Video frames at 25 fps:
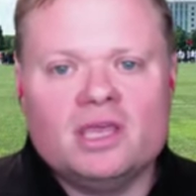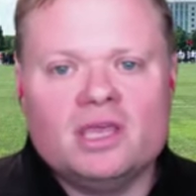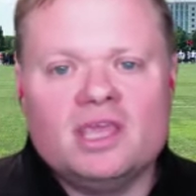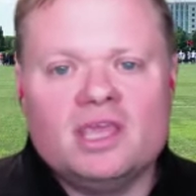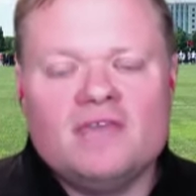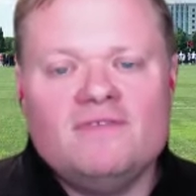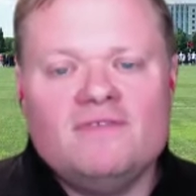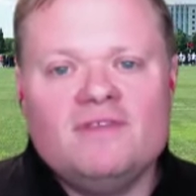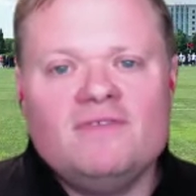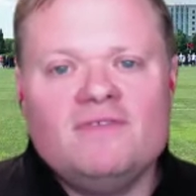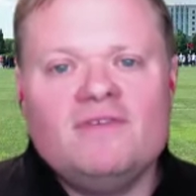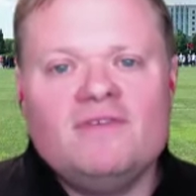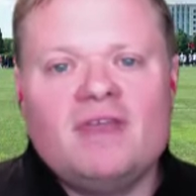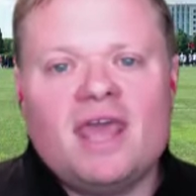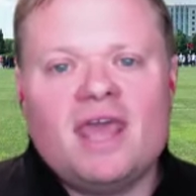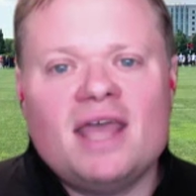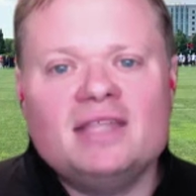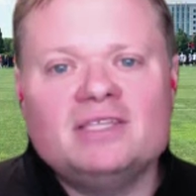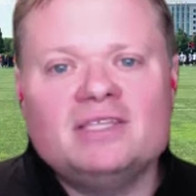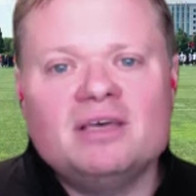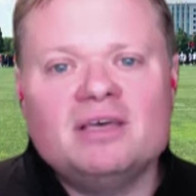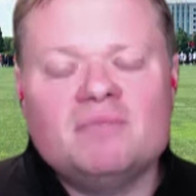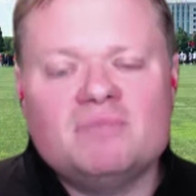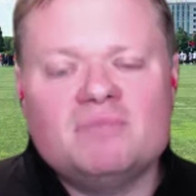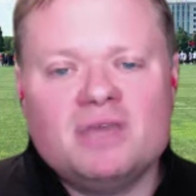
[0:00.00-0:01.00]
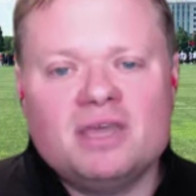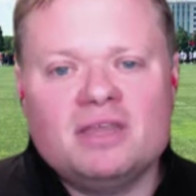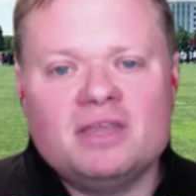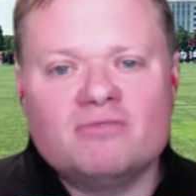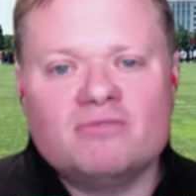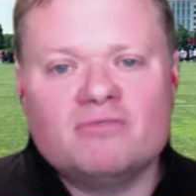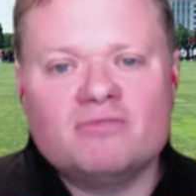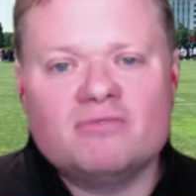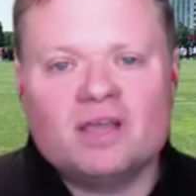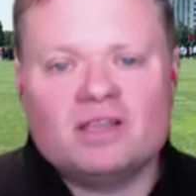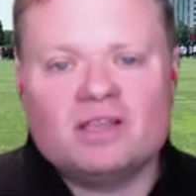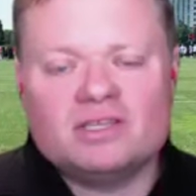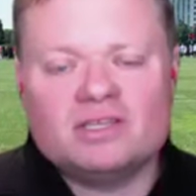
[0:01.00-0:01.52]
Even if it ends up being the
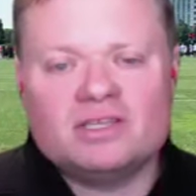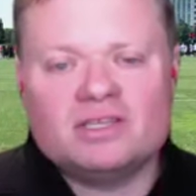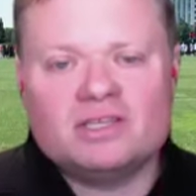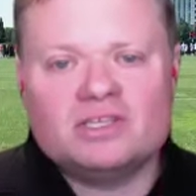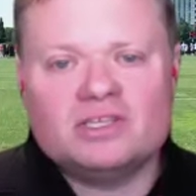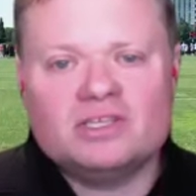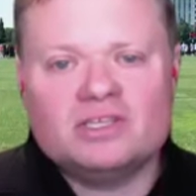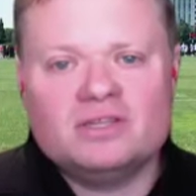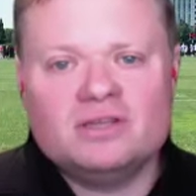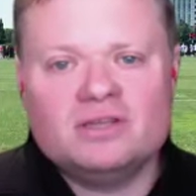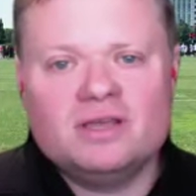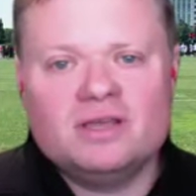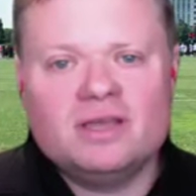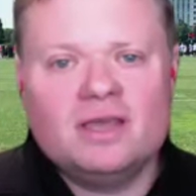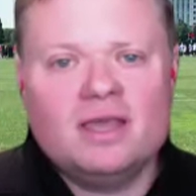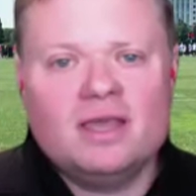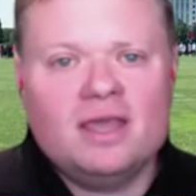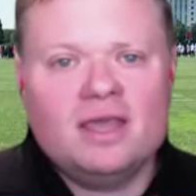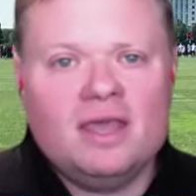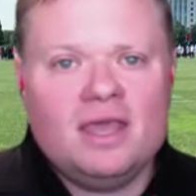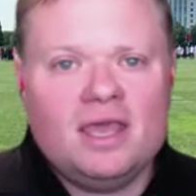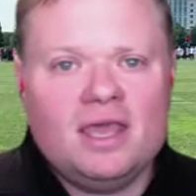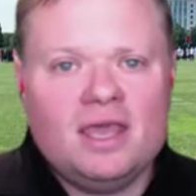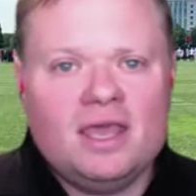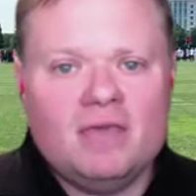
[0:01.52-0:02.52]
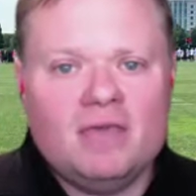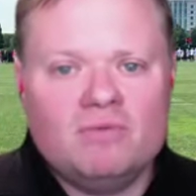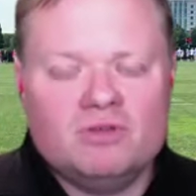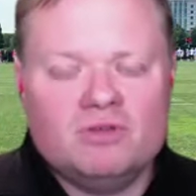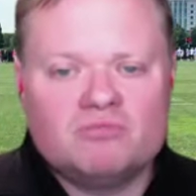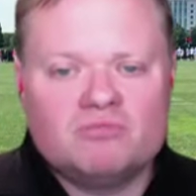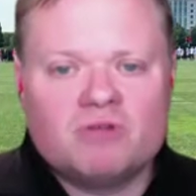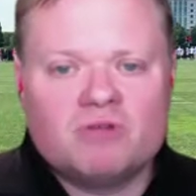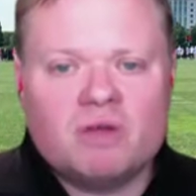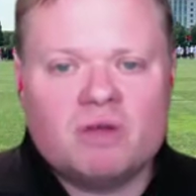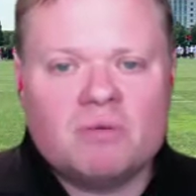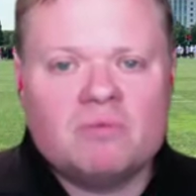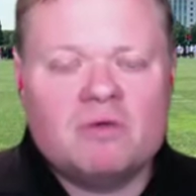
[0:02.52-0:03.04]
right decision, it was
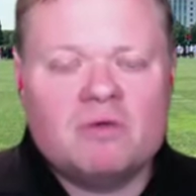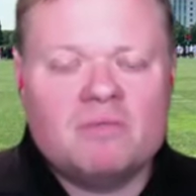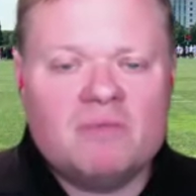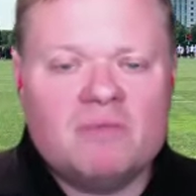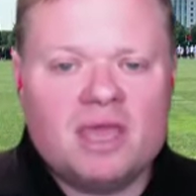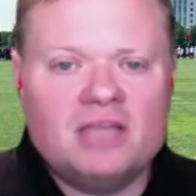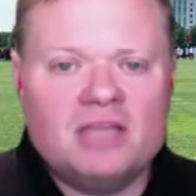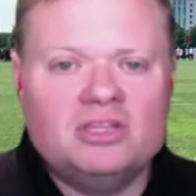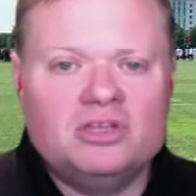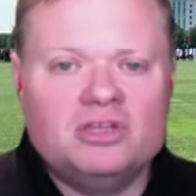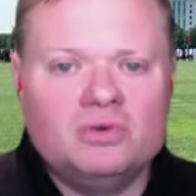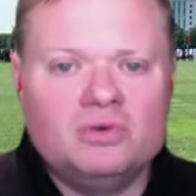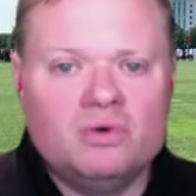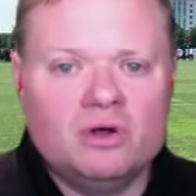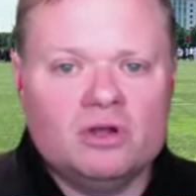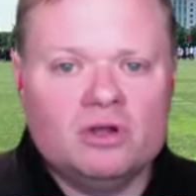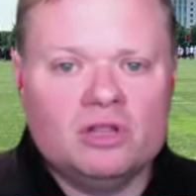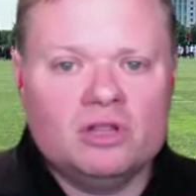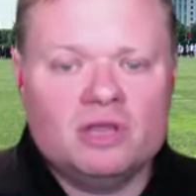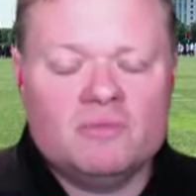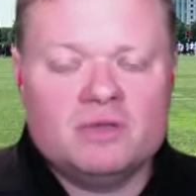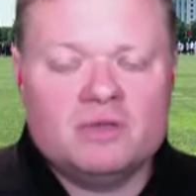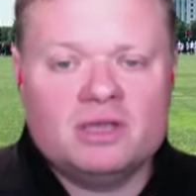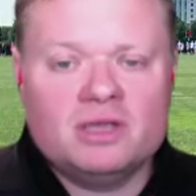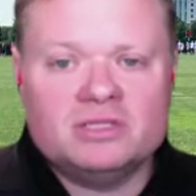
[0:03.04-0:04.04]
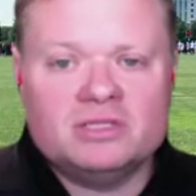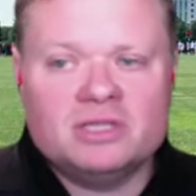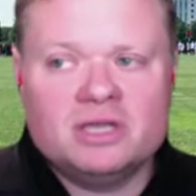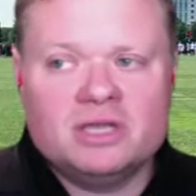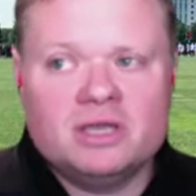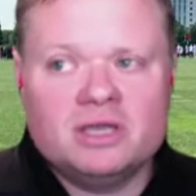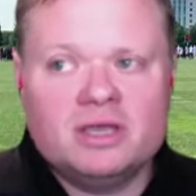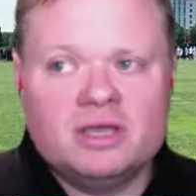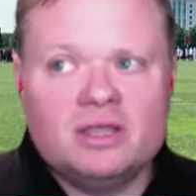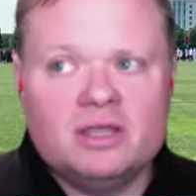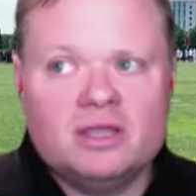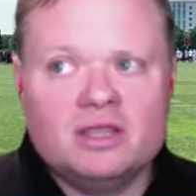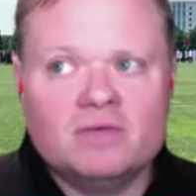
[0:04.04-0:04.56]
probably made too early because
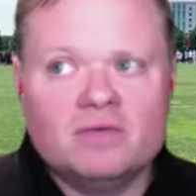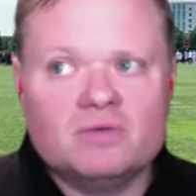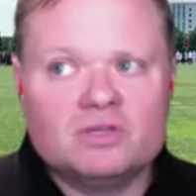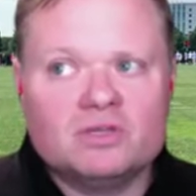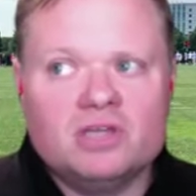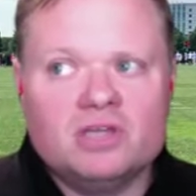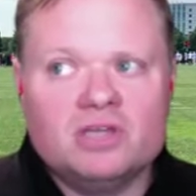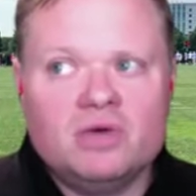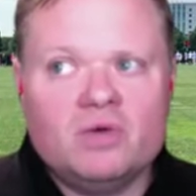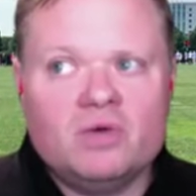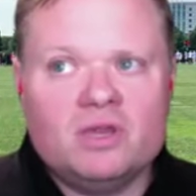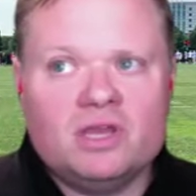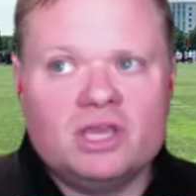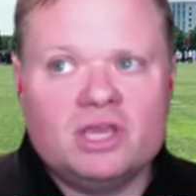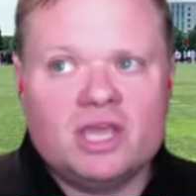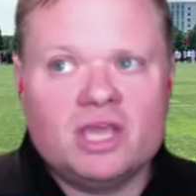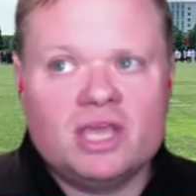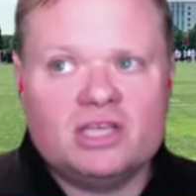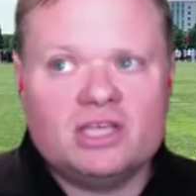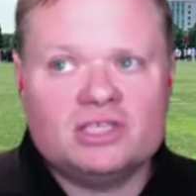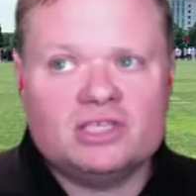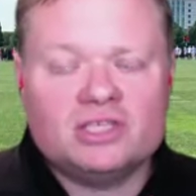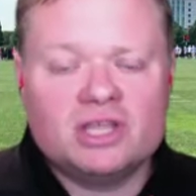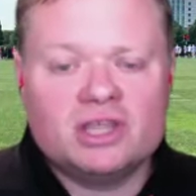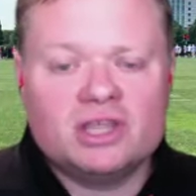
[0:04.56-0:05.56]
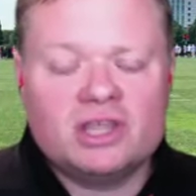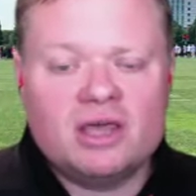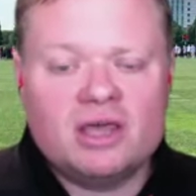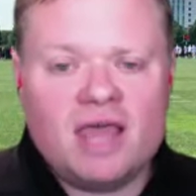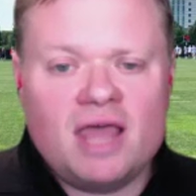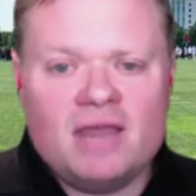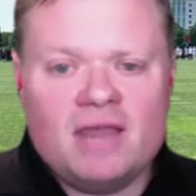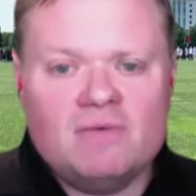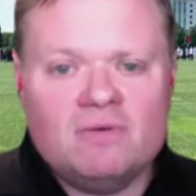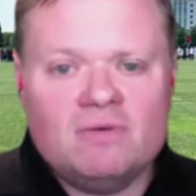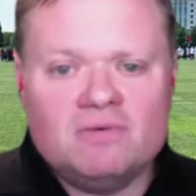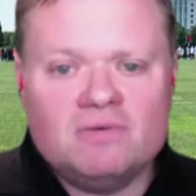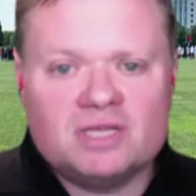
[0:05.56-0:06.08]
there was no indication that
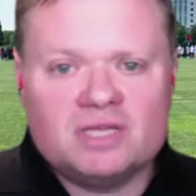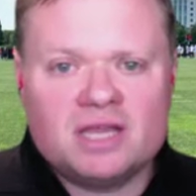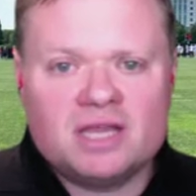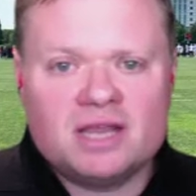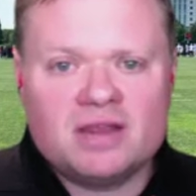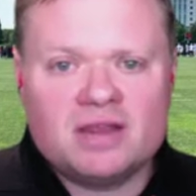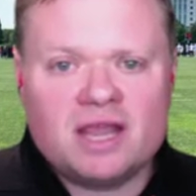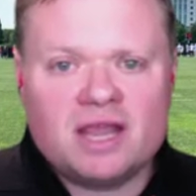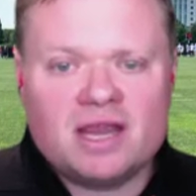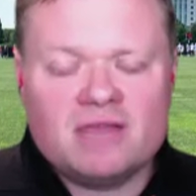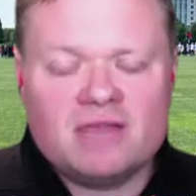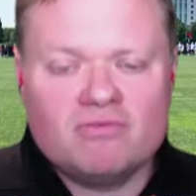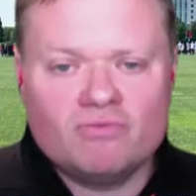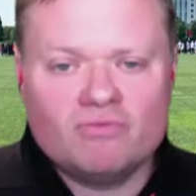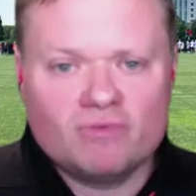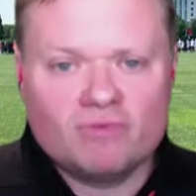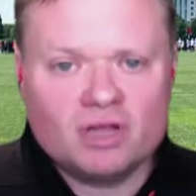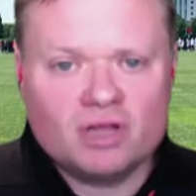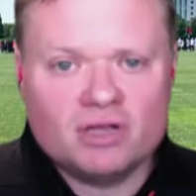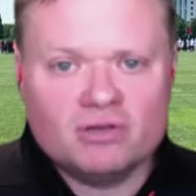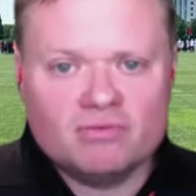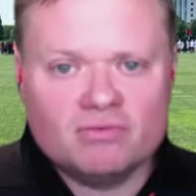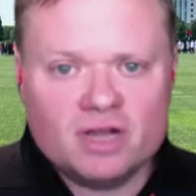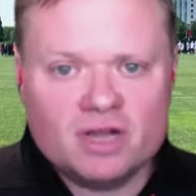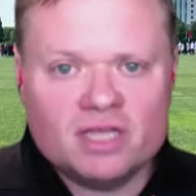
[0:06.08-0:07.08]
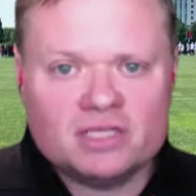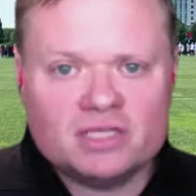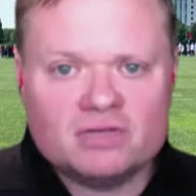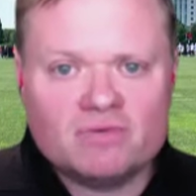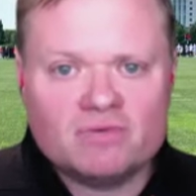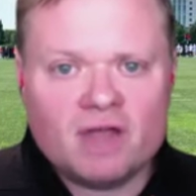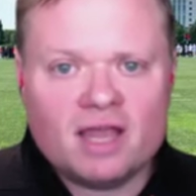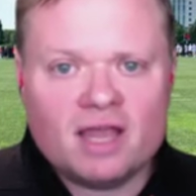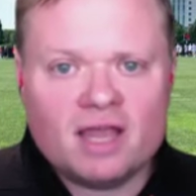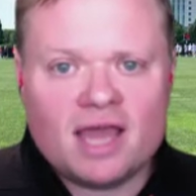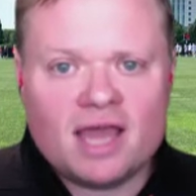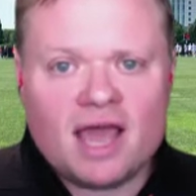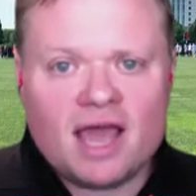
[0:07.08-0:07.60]
anyone was at any real risk
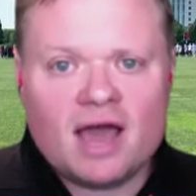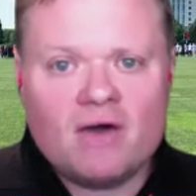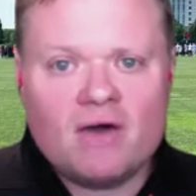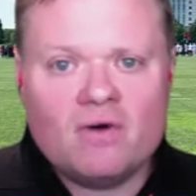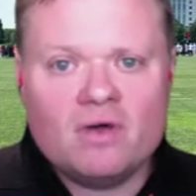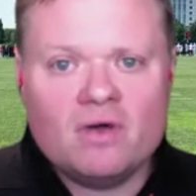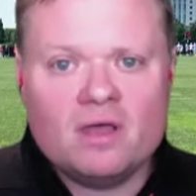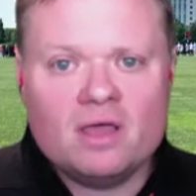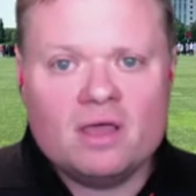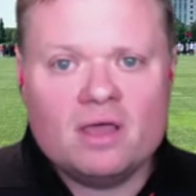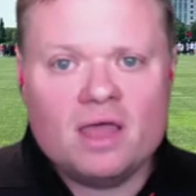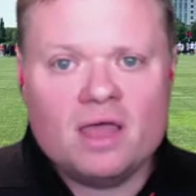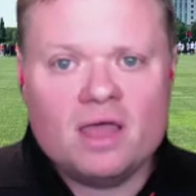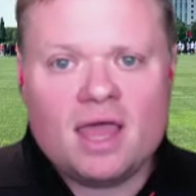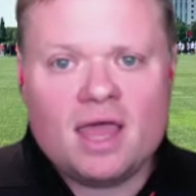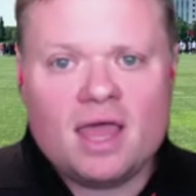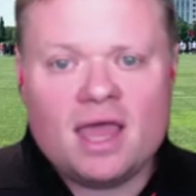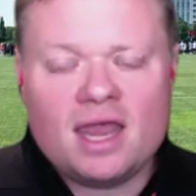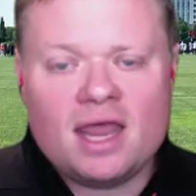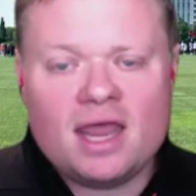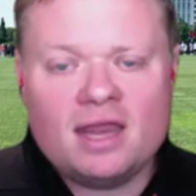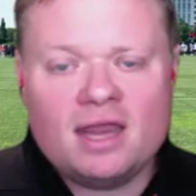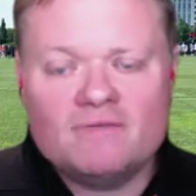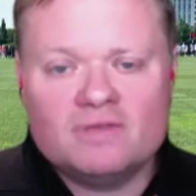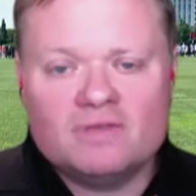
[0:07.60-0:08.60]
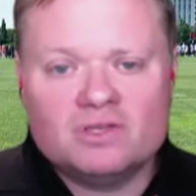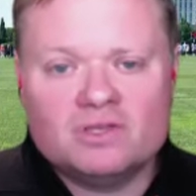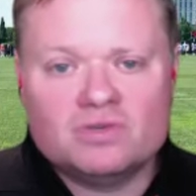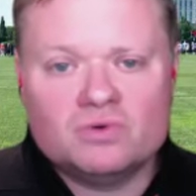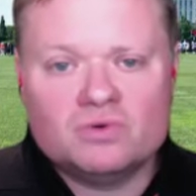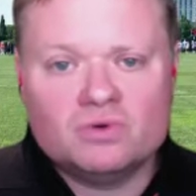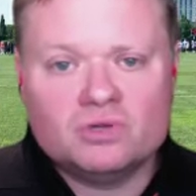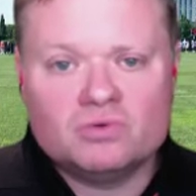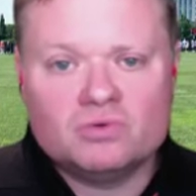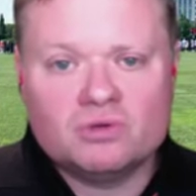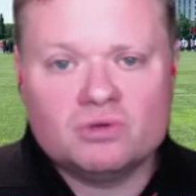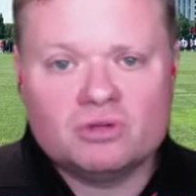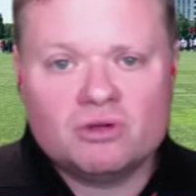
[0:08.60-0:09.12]
right now at any of the
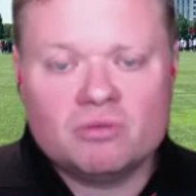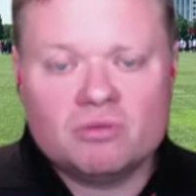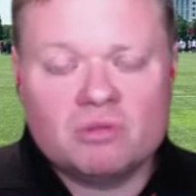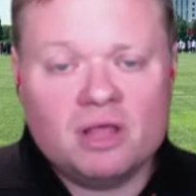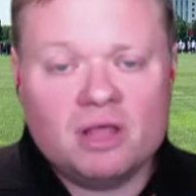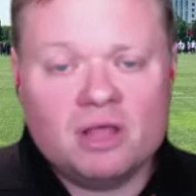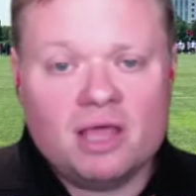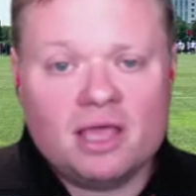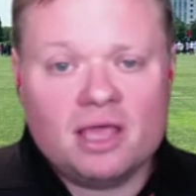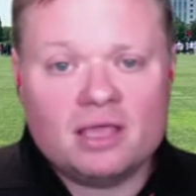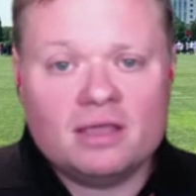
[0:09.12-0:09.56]
schools where they were playing.